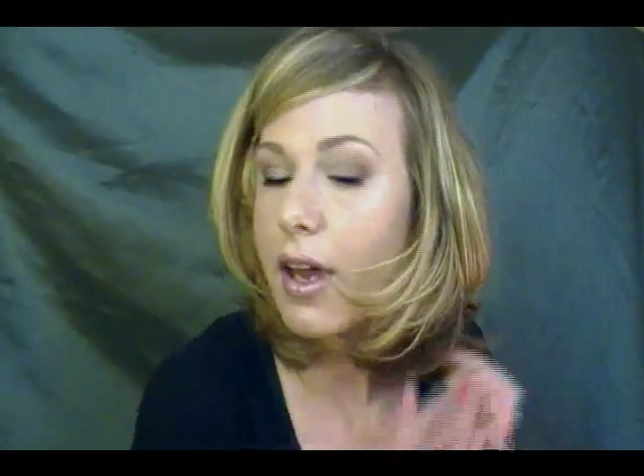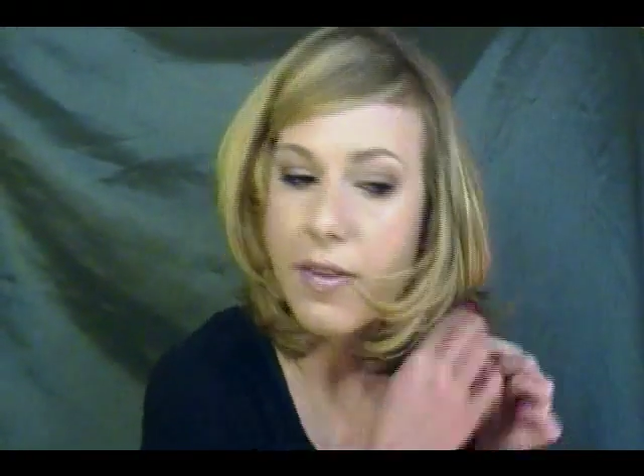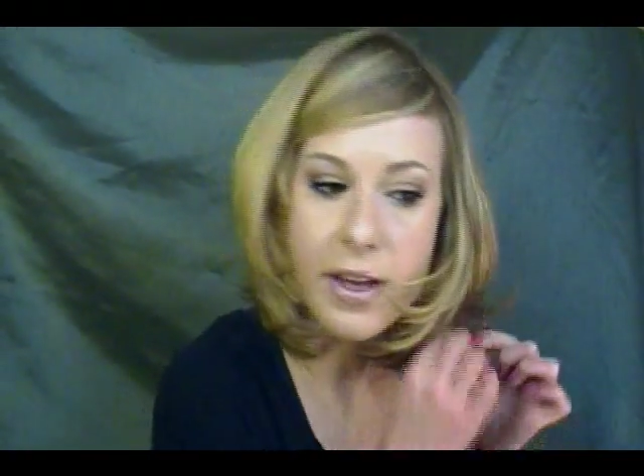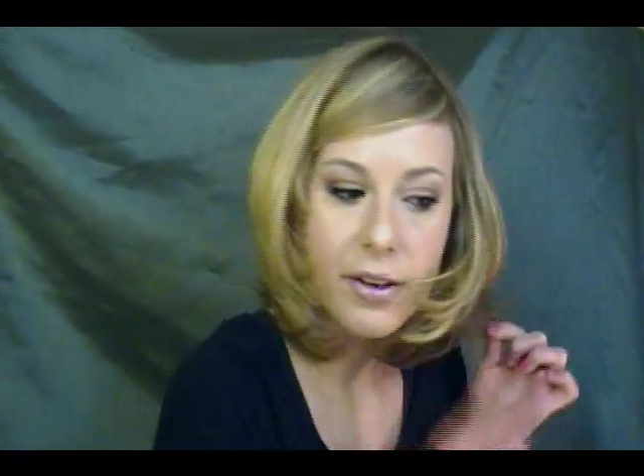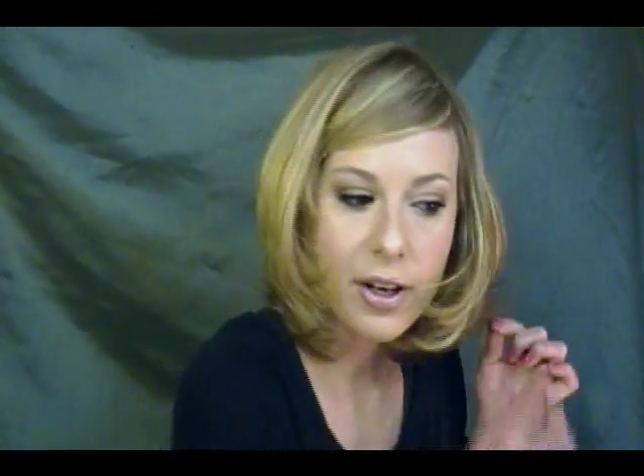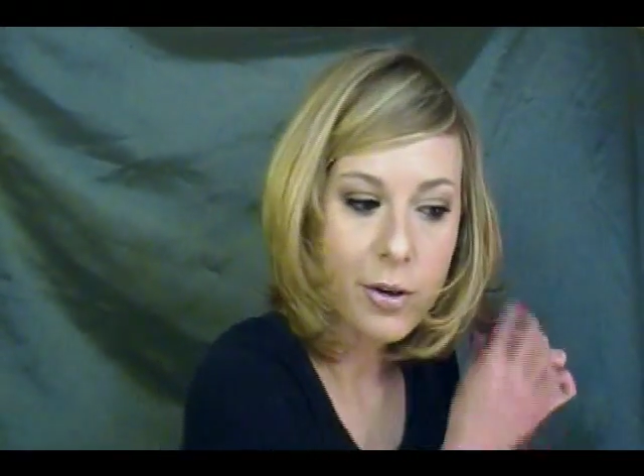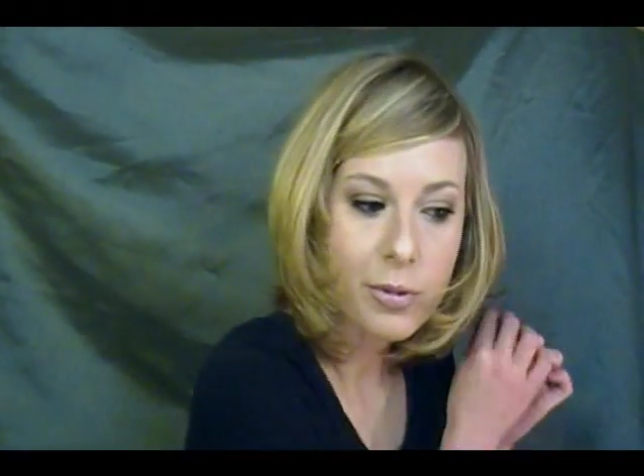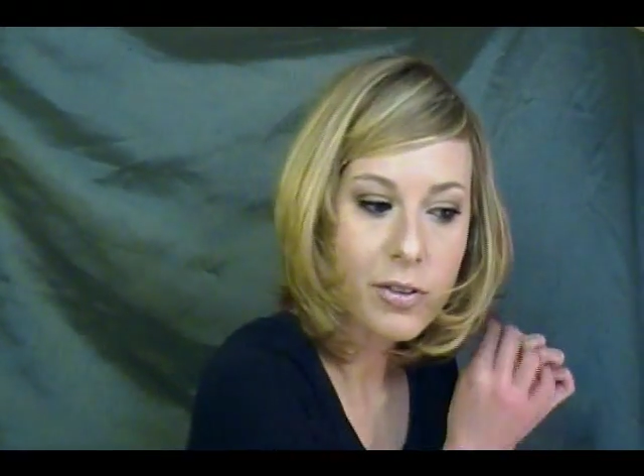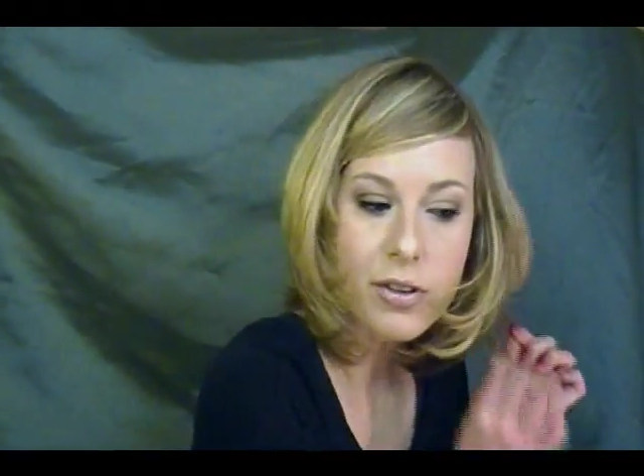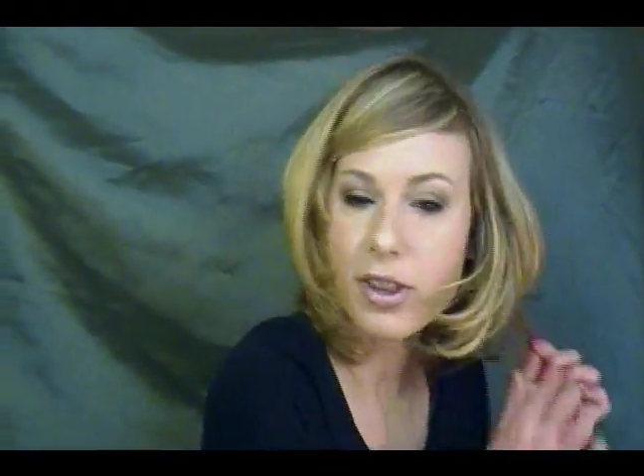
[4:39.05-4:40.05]
and that'll
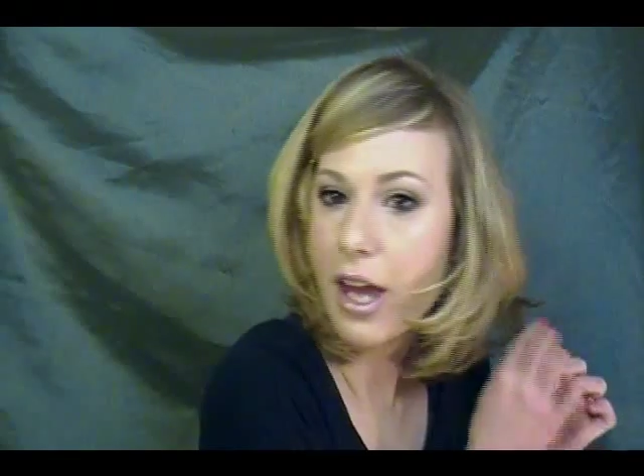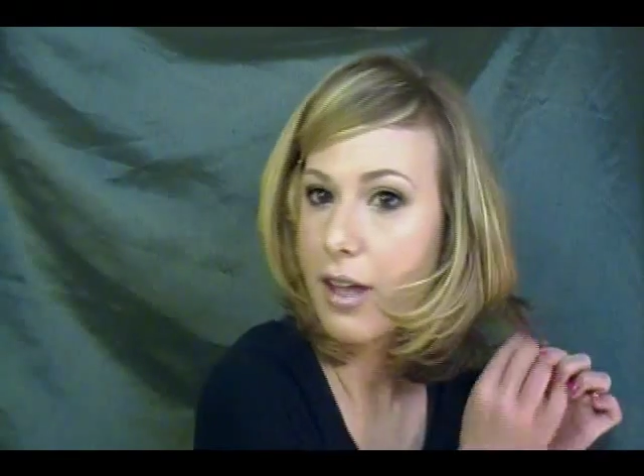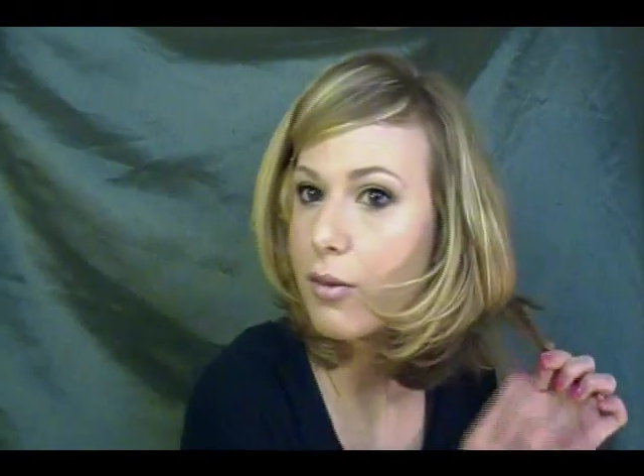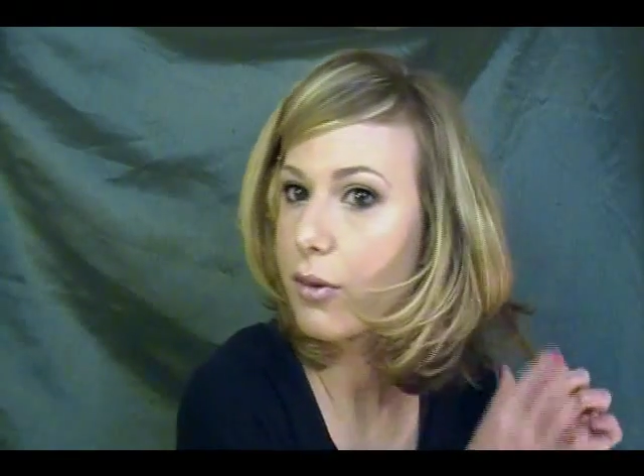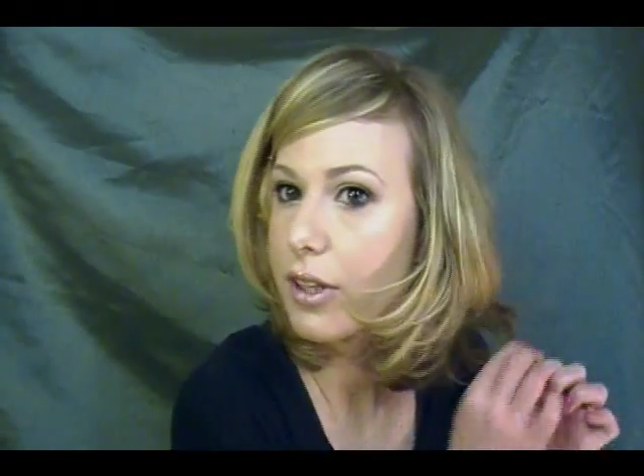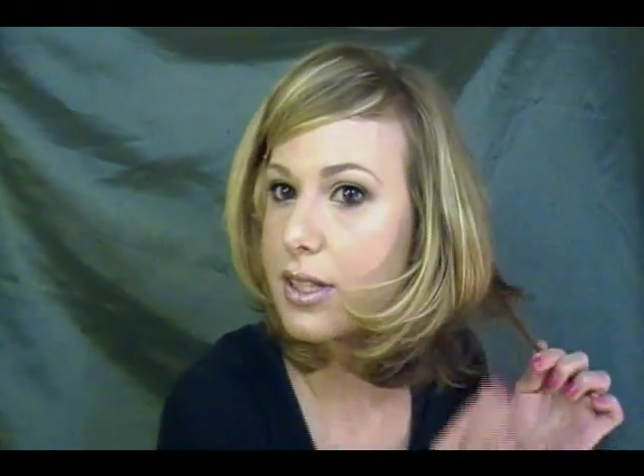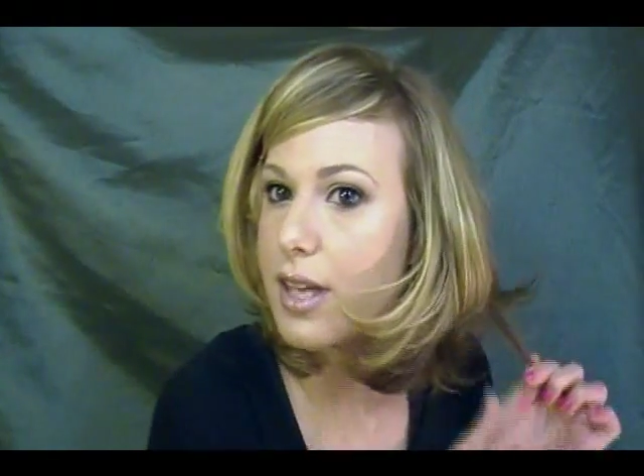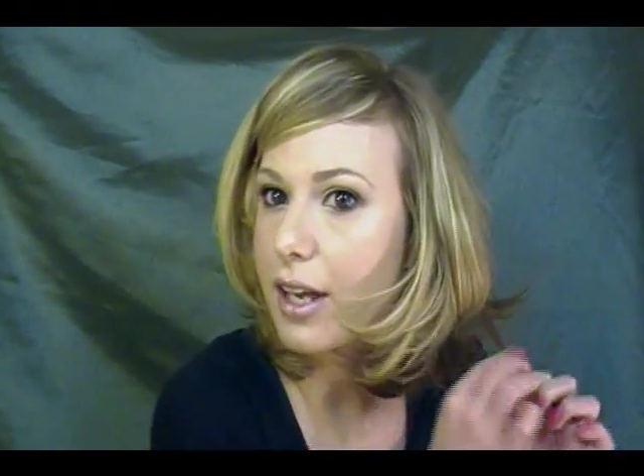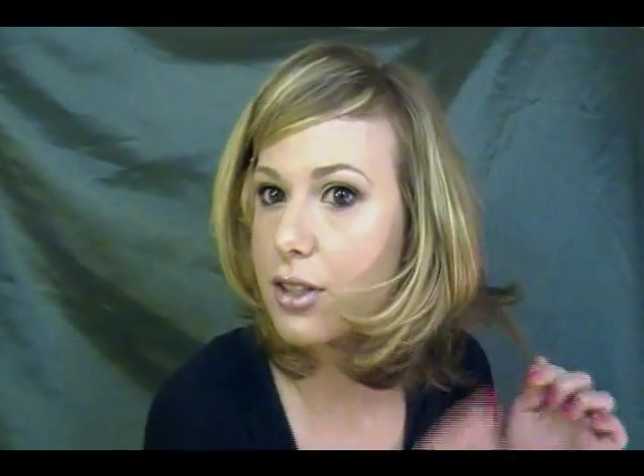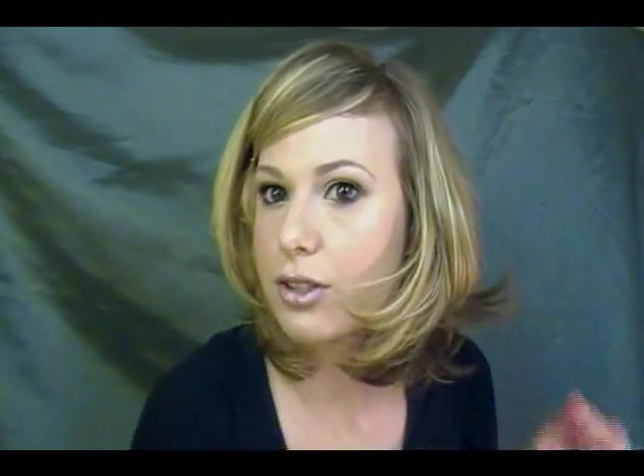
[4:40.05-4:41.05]
help give you that really
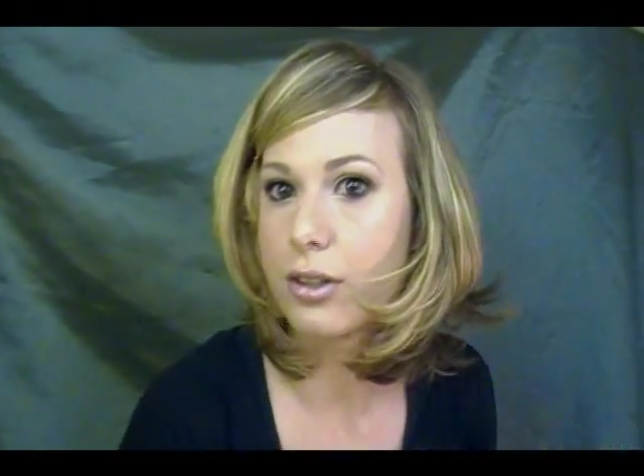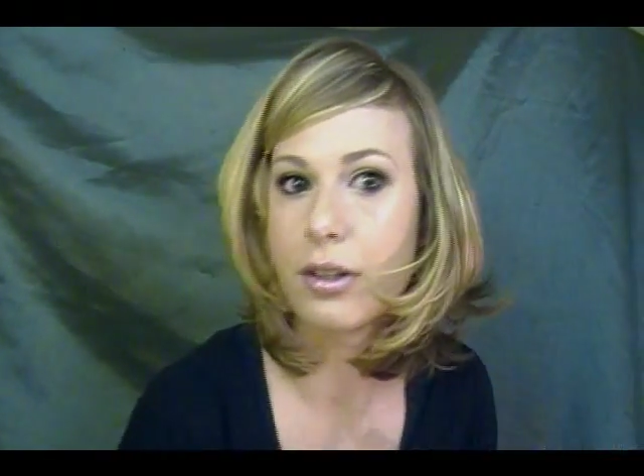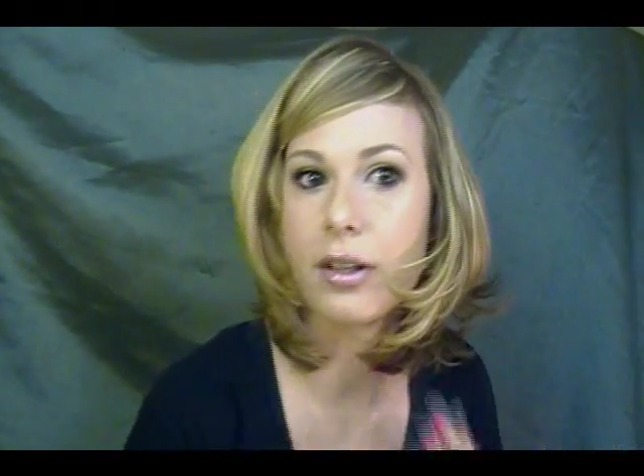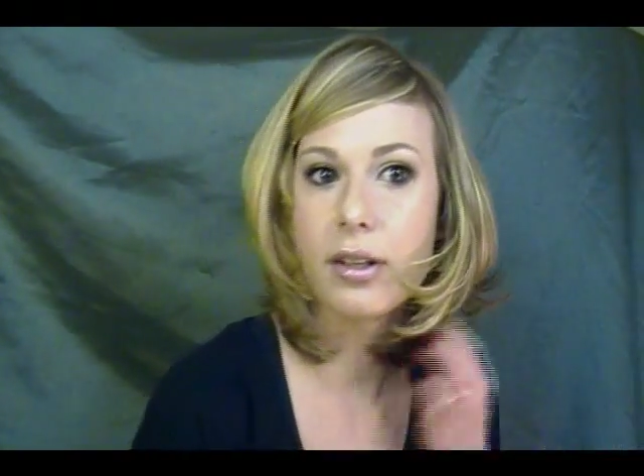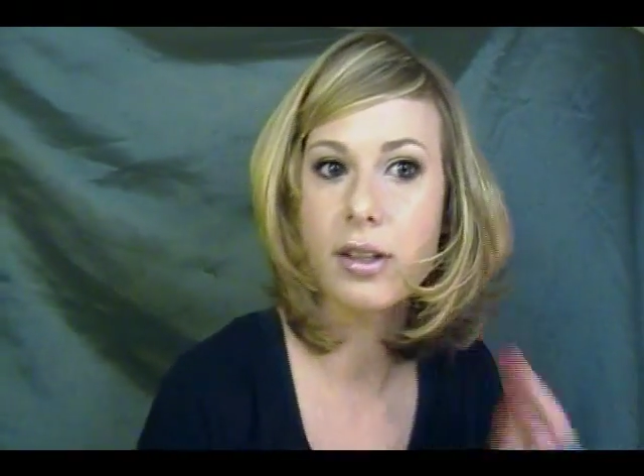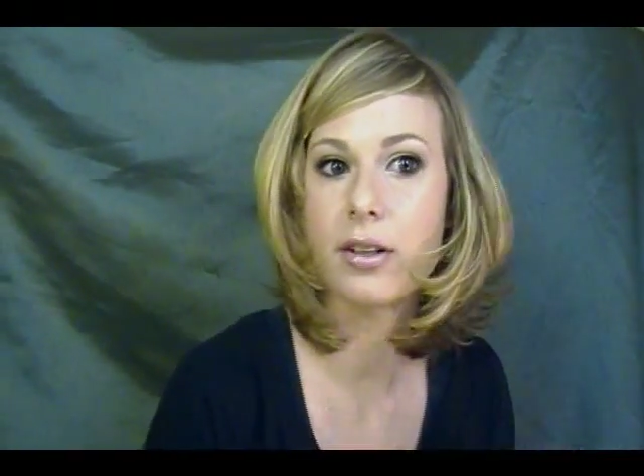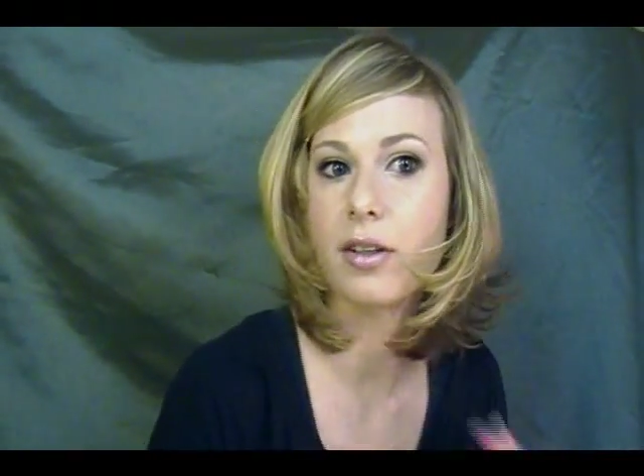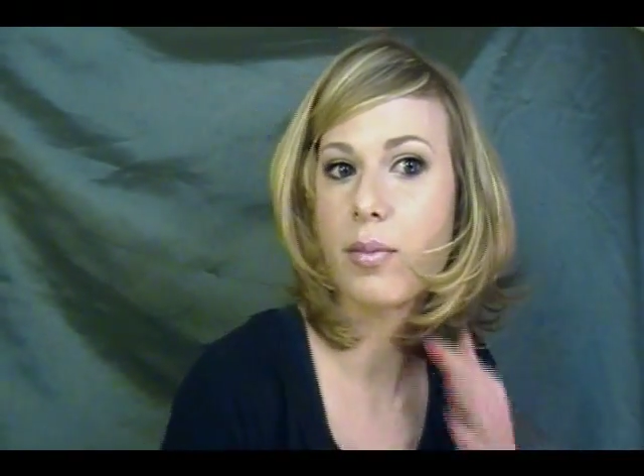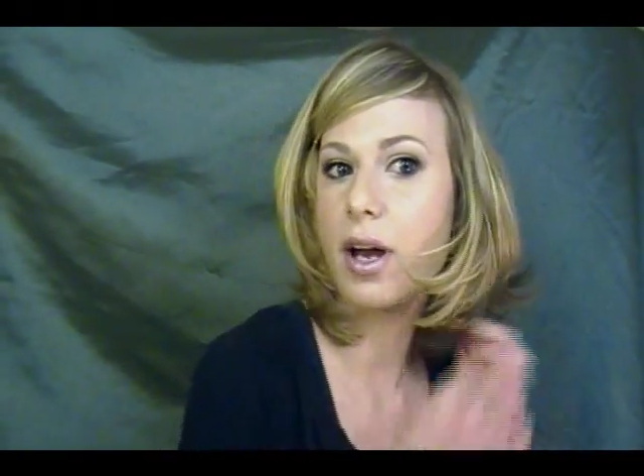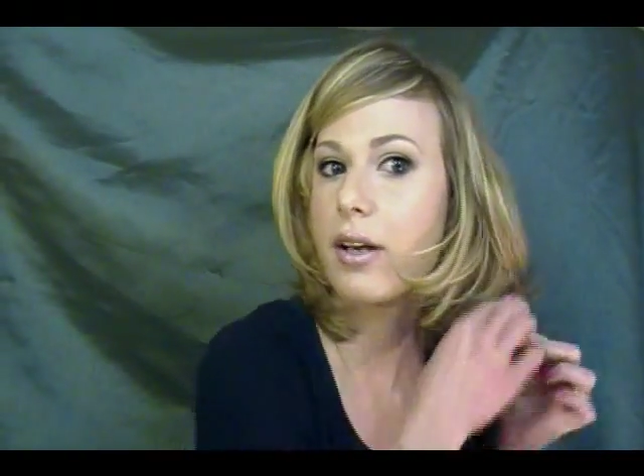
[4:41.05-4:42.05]
textured look there
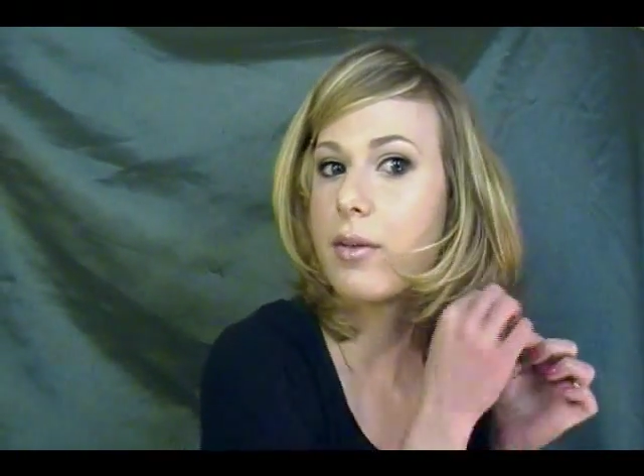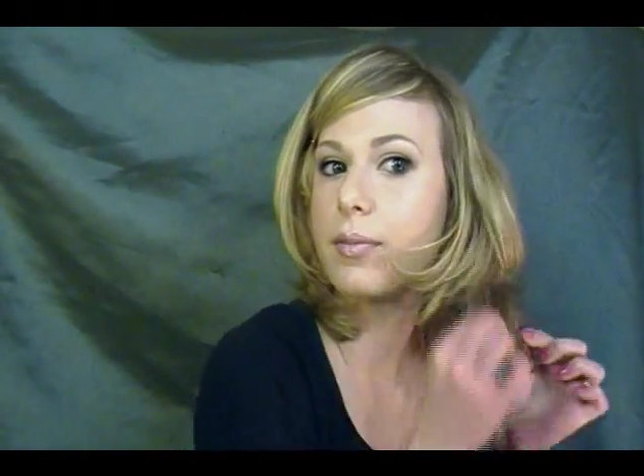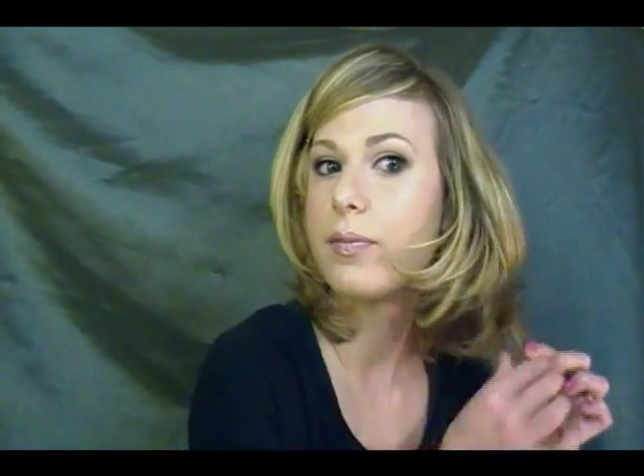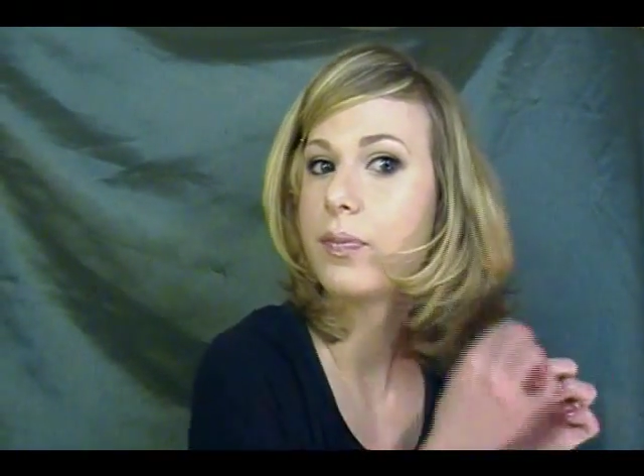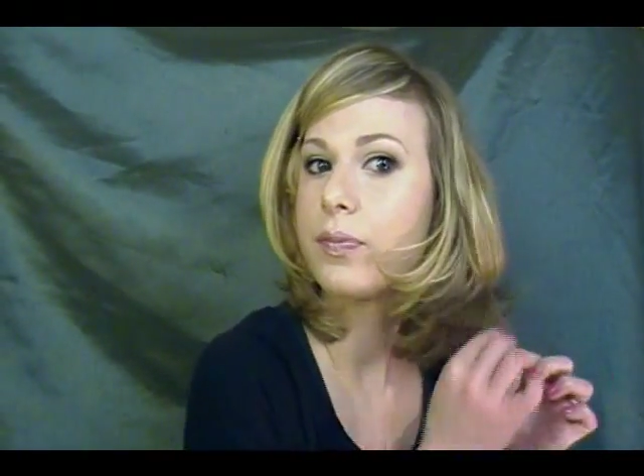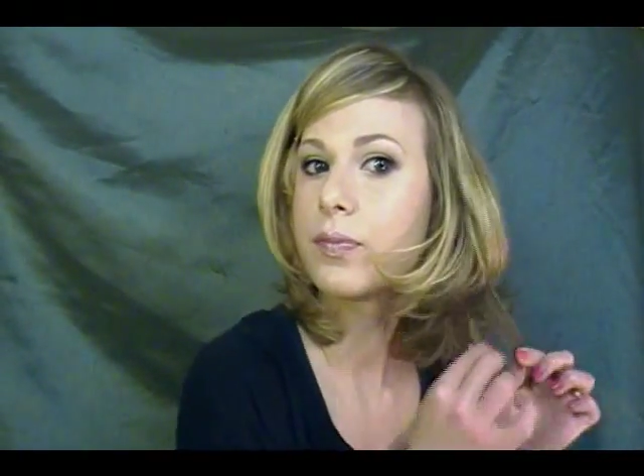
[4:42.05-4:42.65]
on the bottom.